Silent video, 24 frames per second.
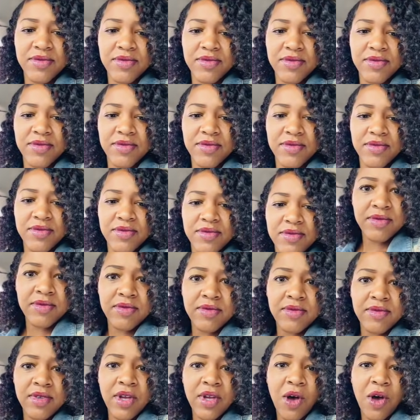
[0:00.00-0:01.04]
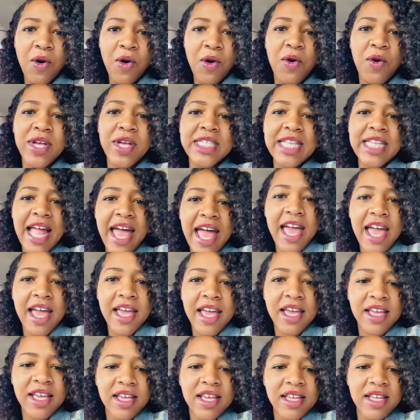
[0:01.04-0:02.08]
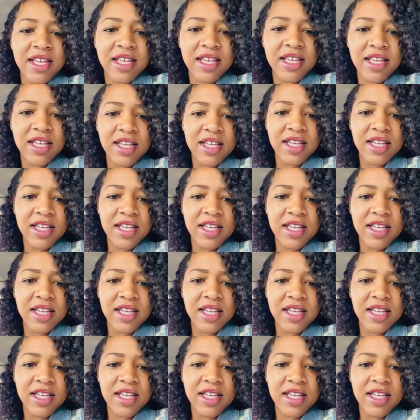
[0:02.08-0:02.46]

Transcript: Look. Who is that?